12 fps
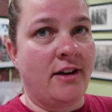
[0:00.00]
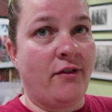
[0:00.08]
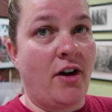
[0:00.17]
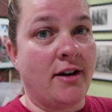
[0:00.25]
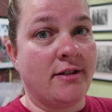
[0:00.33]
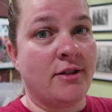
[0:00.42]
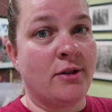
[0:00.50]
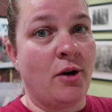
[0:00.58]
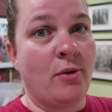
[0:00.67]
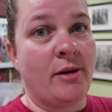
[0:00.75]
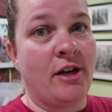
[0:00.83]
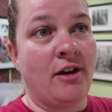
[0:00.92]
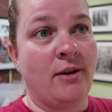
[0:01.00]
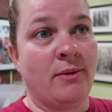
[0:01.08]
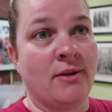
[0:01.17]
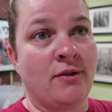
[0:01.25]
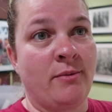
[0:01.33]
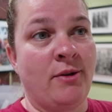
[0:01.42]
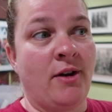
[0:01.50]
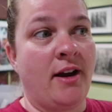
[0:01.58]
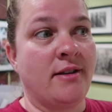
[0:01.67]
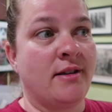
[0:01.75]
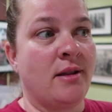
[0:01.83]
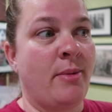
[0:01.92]
I've gotten so many good ones from you
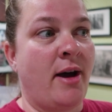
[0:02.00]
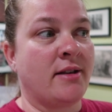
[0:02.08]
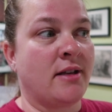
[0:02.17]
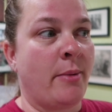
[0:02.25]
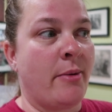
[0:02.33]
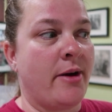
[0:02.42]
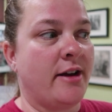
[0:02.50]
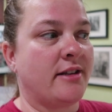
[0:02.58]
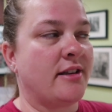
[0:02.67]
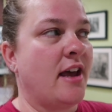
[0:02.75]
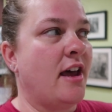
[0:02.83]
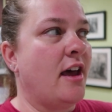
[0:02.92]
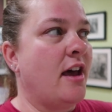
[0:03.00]
guys in the past couple weeks.